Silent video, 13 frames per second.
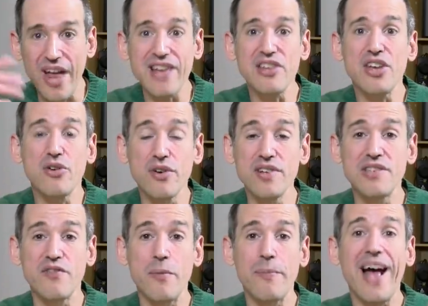
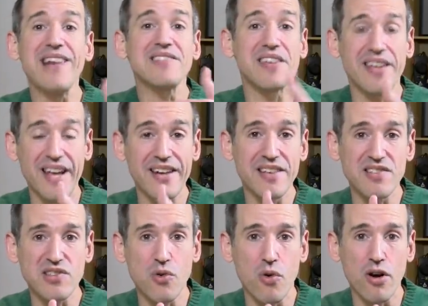likelihoods of a basket getting
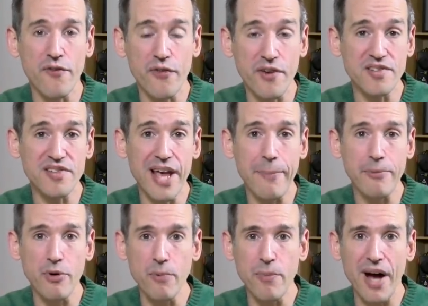scored, for
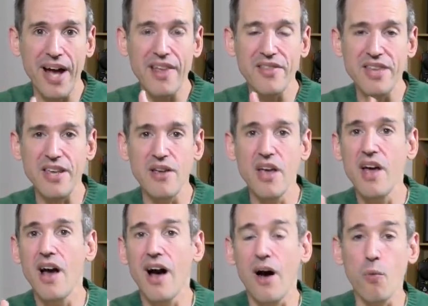example, by the
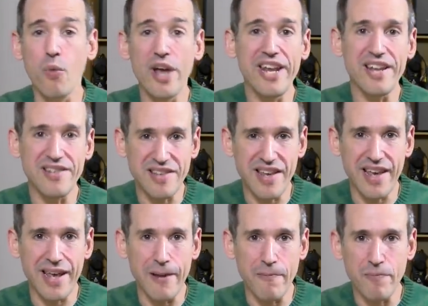uh, winning
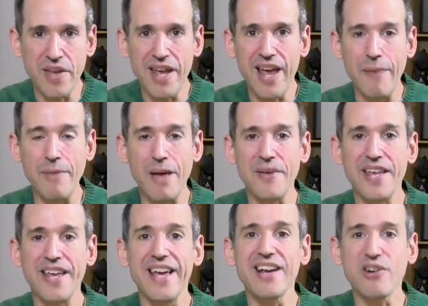team, and
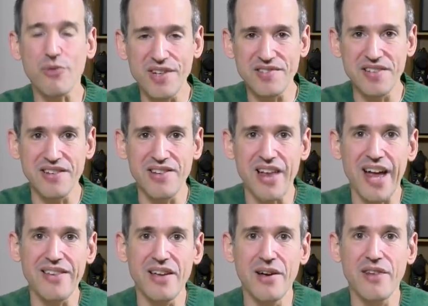maybe increasing the
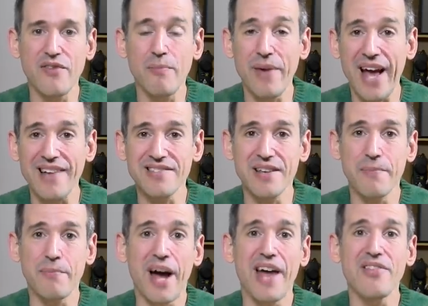likelihood of a
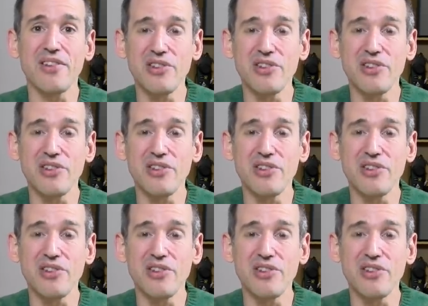basket by